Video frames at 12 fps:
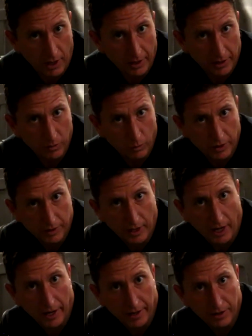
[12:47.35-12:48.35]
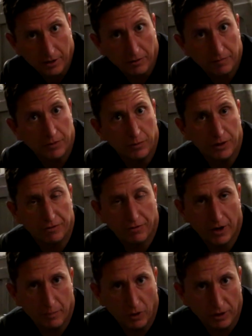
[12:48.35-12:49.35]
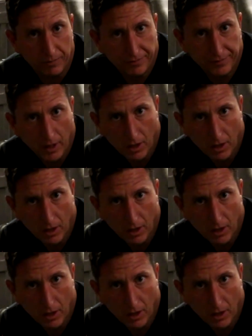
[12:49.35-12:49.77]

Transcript: line with the height of the rear frame rail.